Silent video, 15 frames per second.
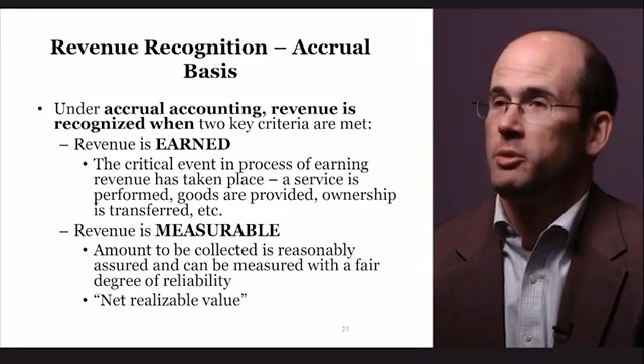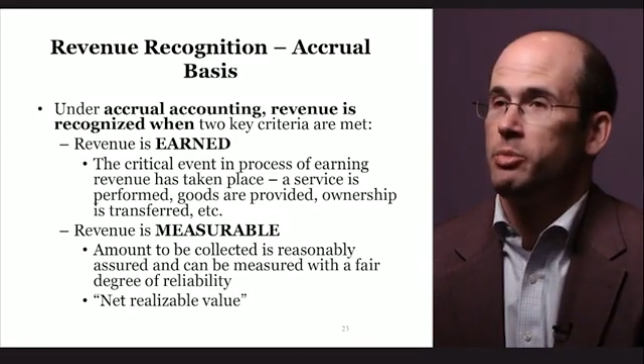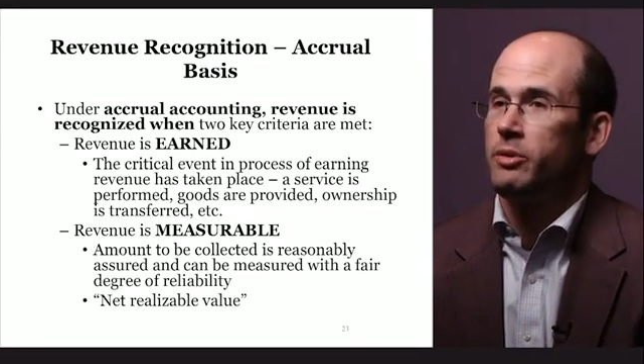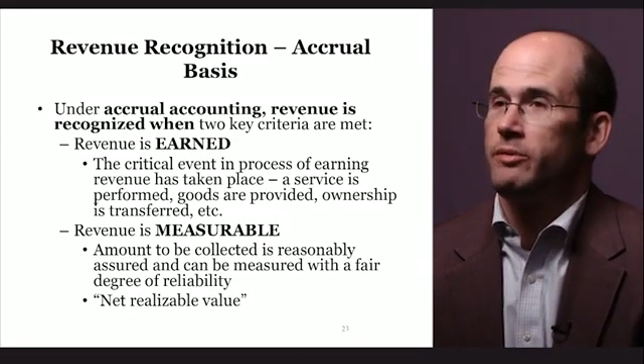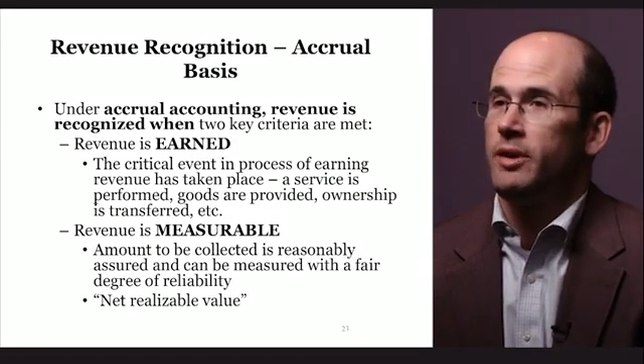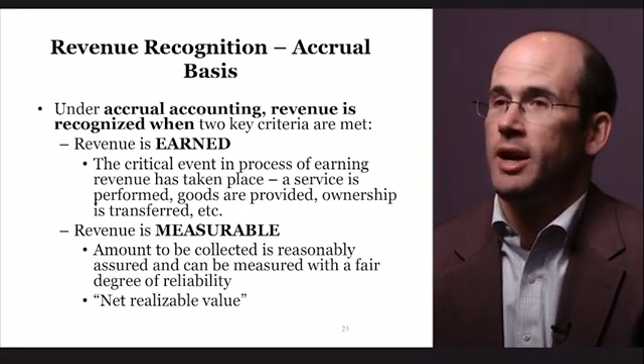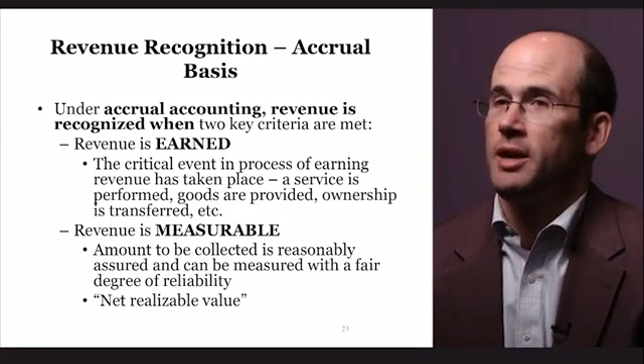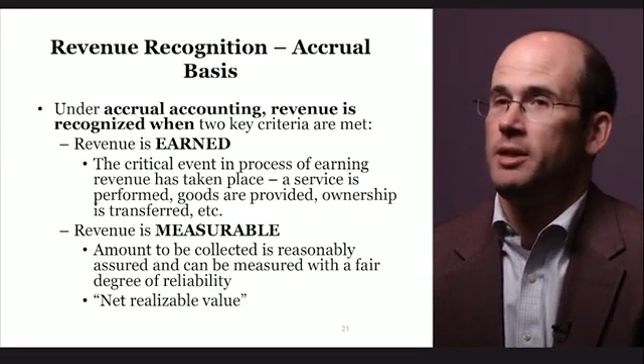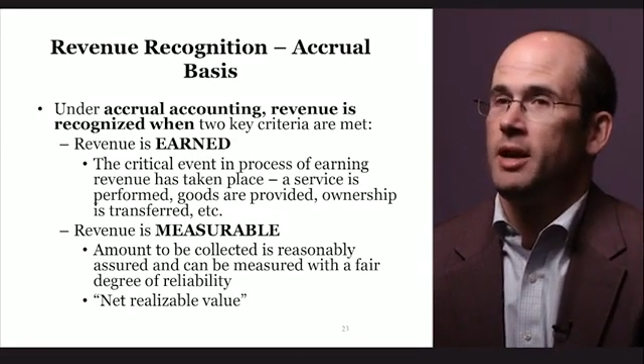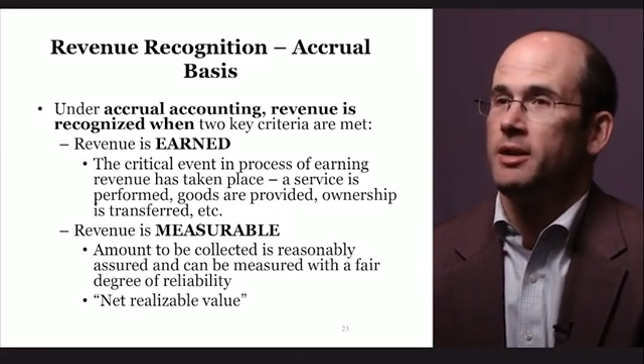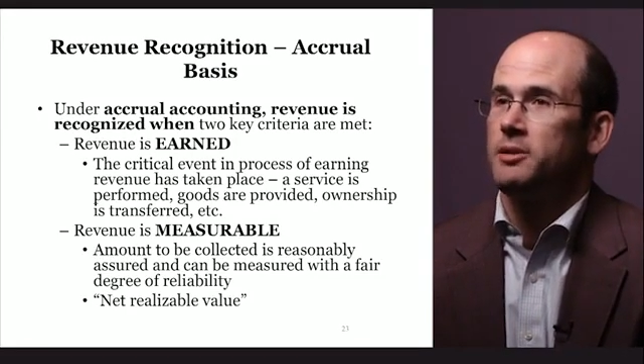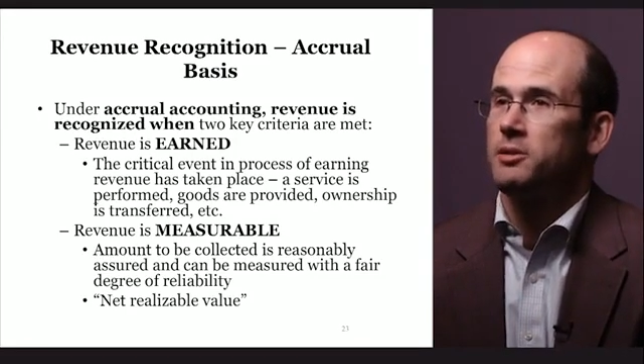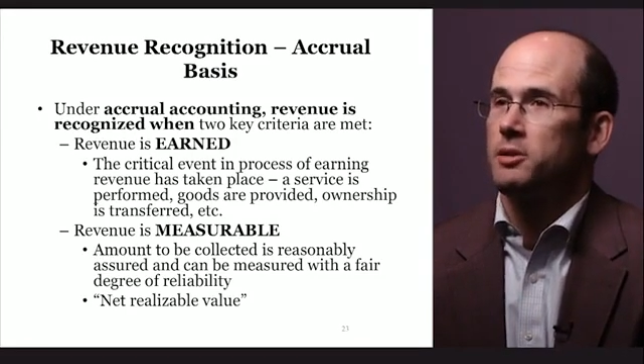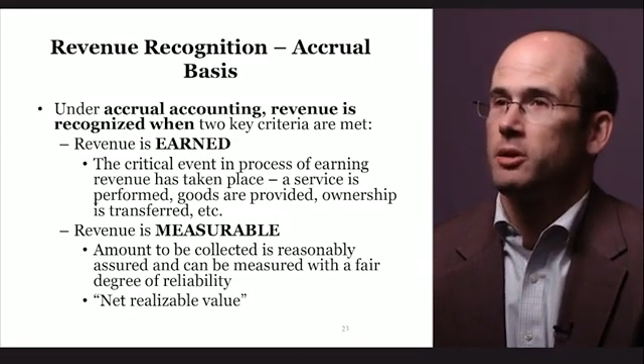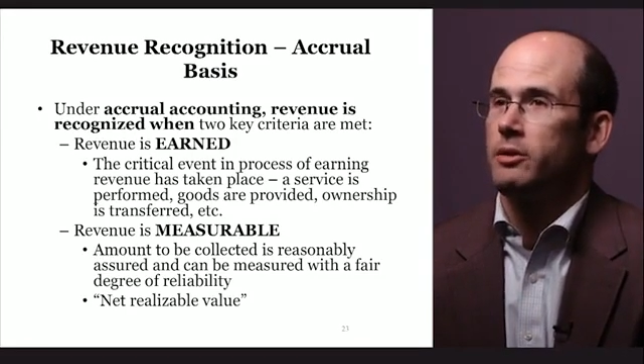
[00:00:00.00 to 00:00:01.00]
provide that
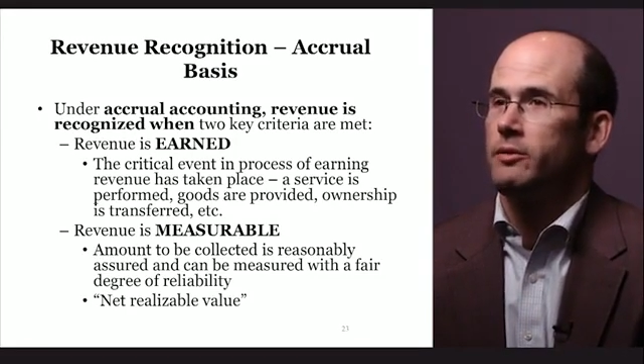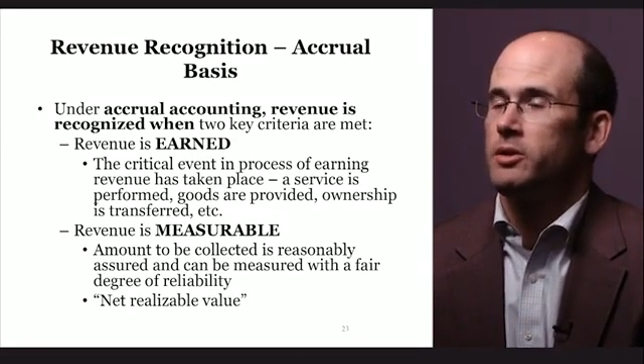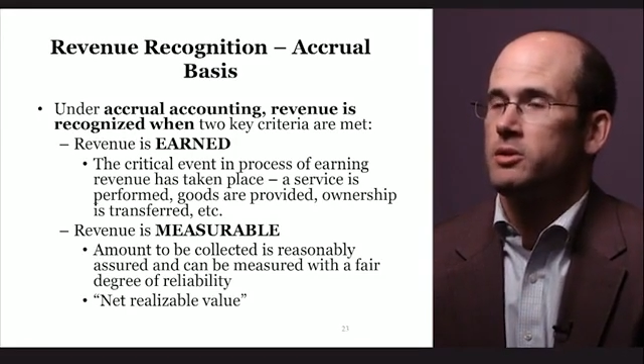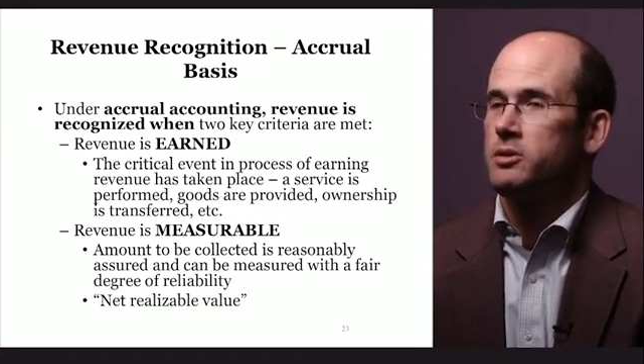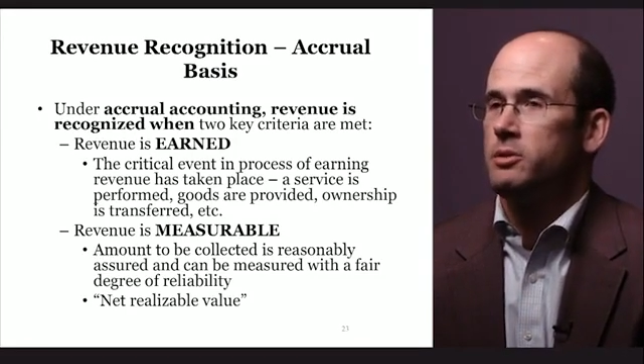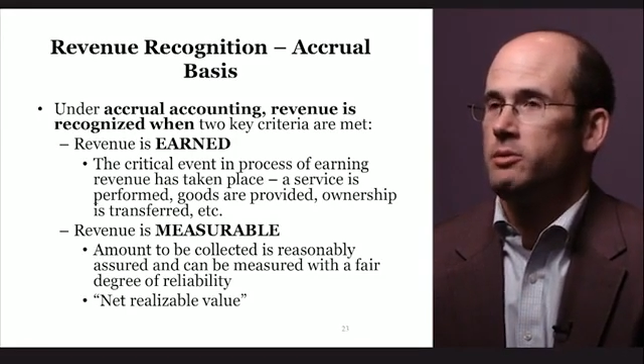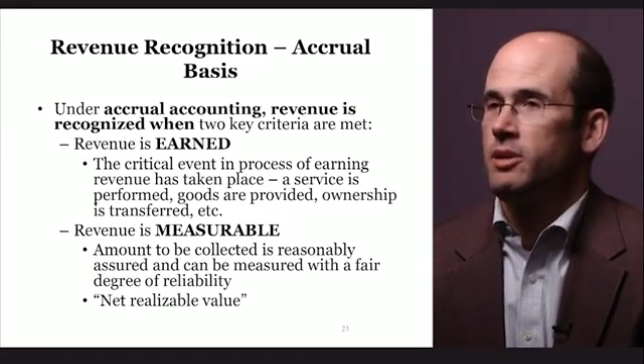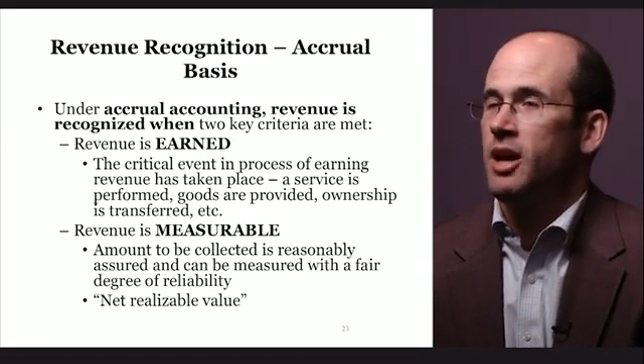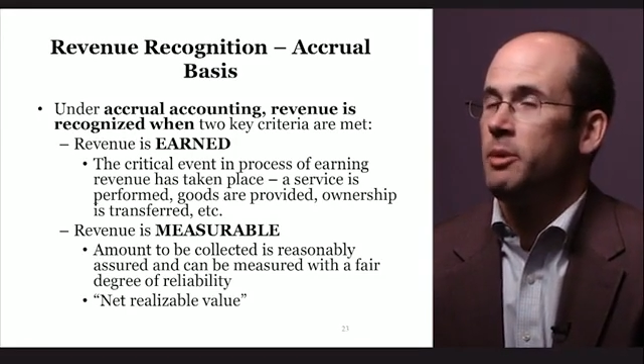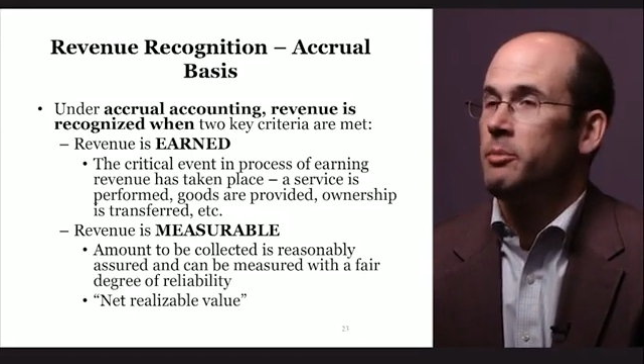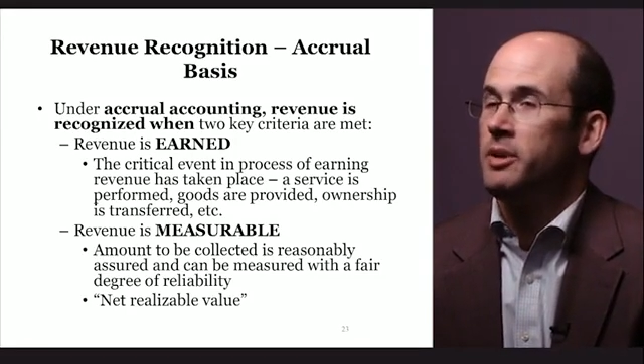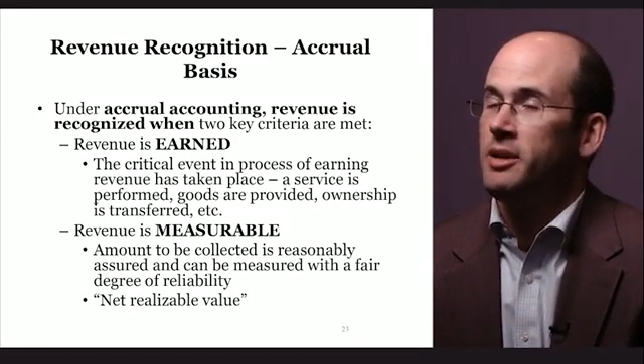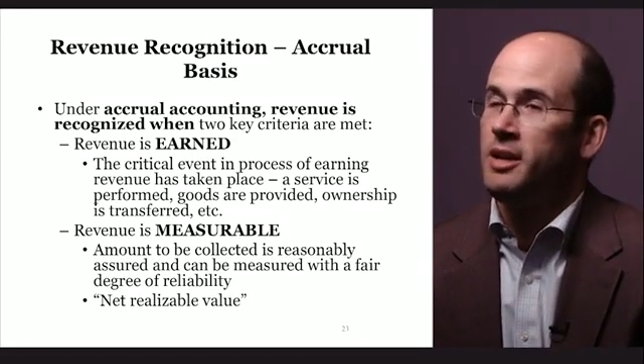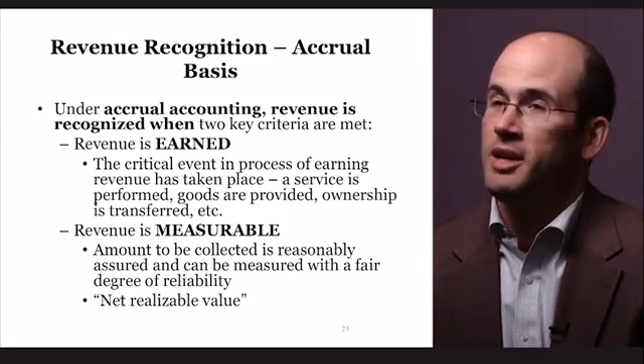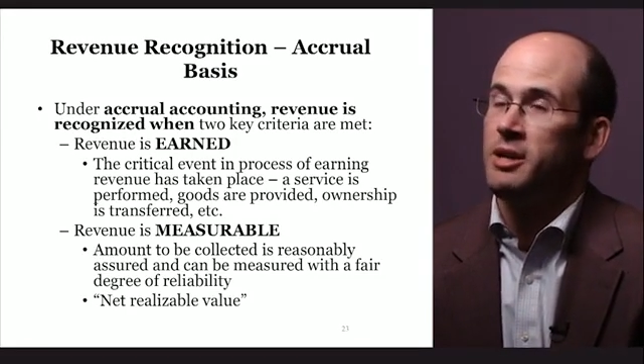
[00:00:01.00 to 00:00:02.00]
service to them
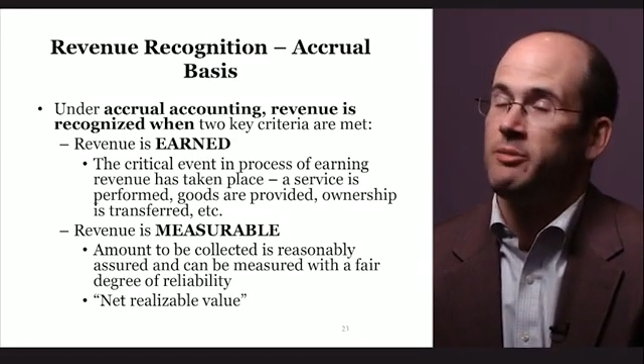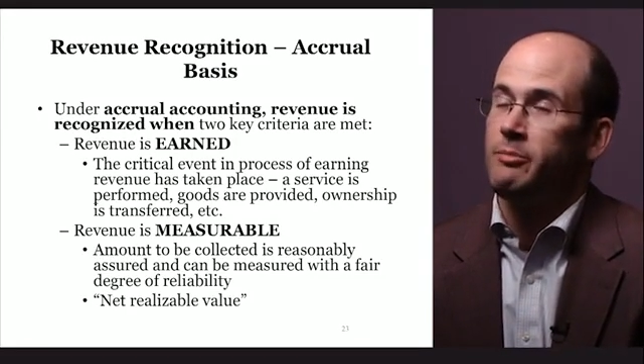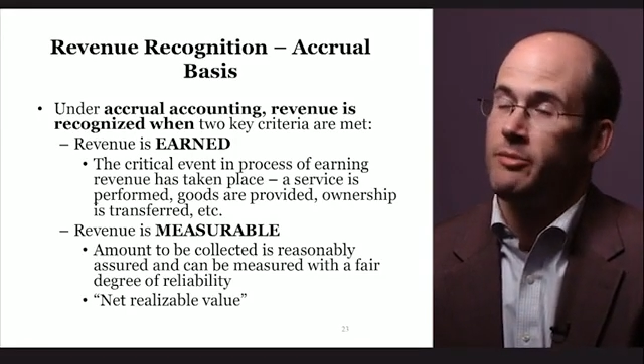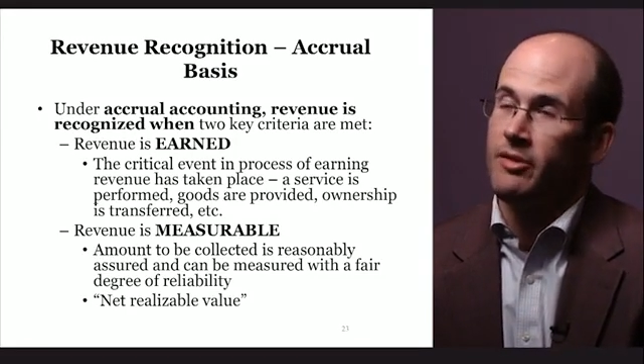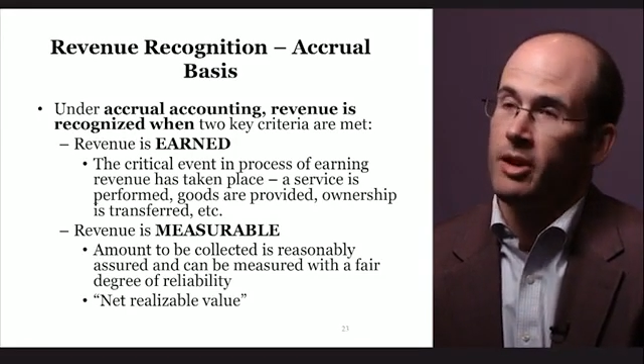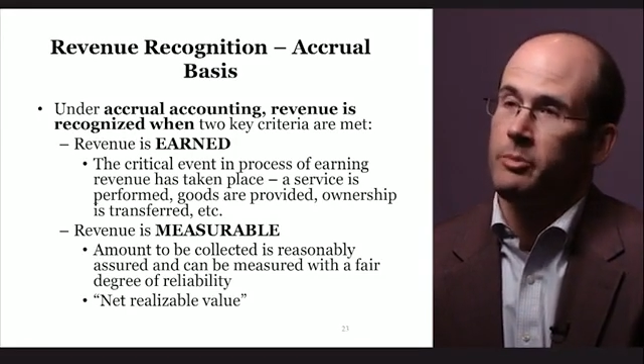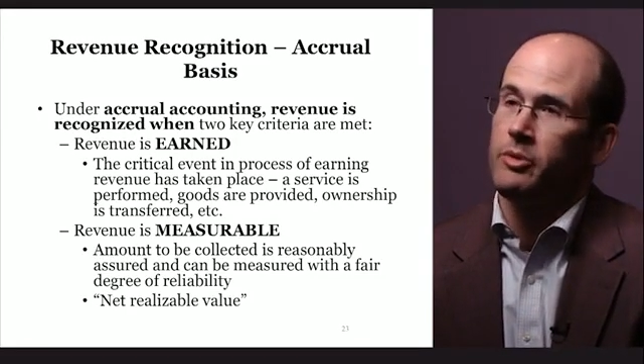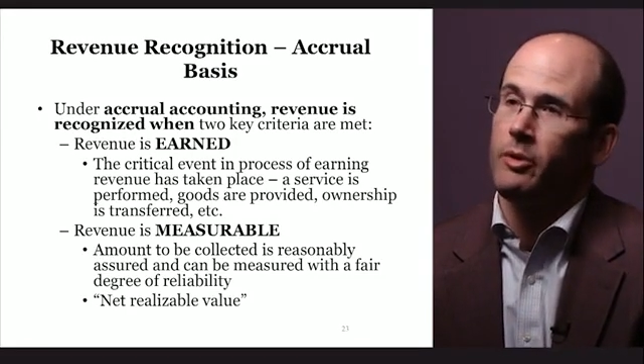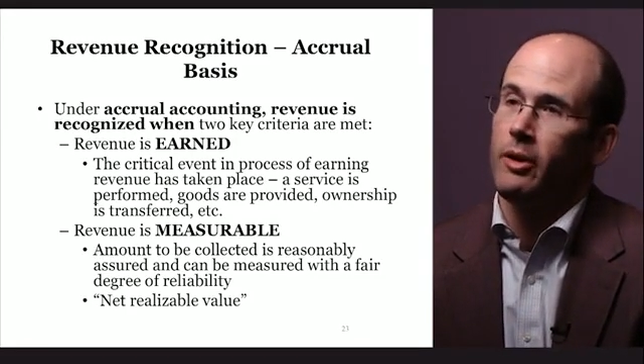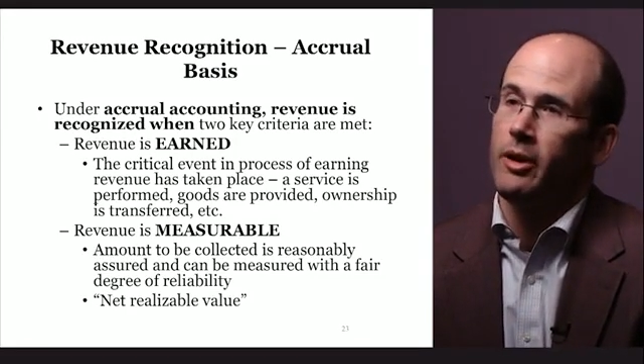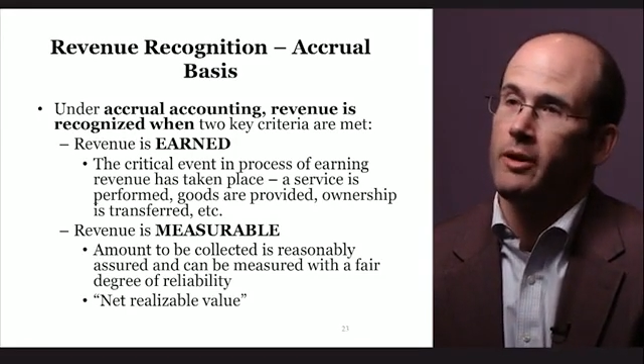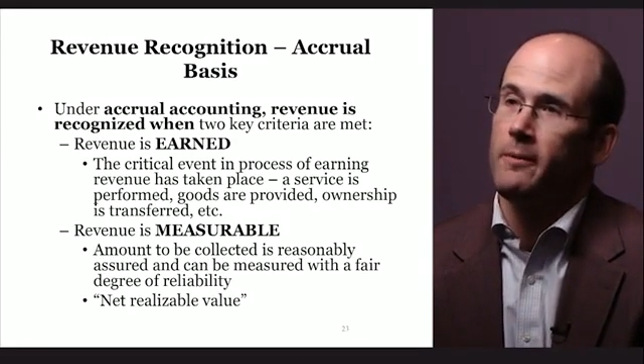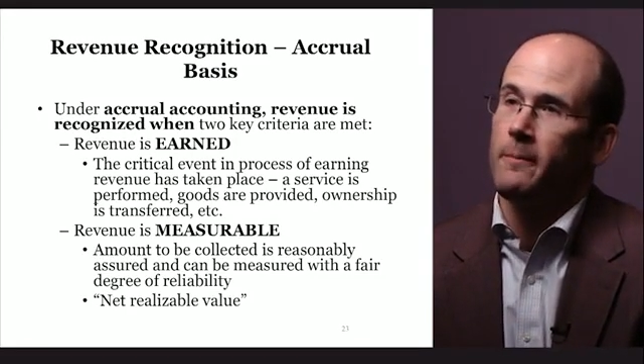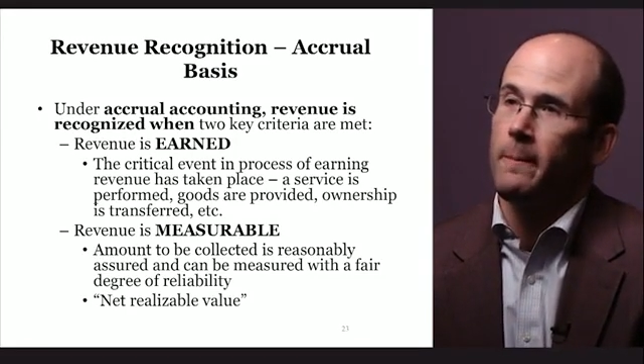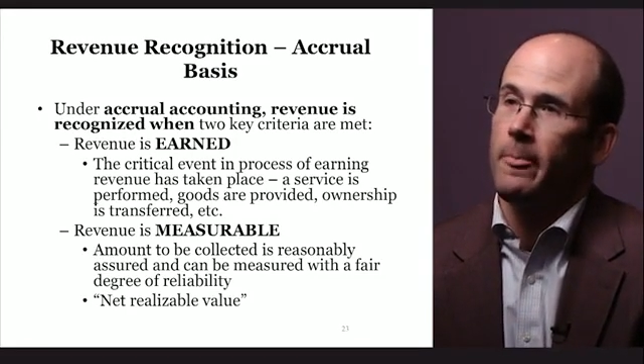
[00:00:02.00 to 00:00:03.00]
in February.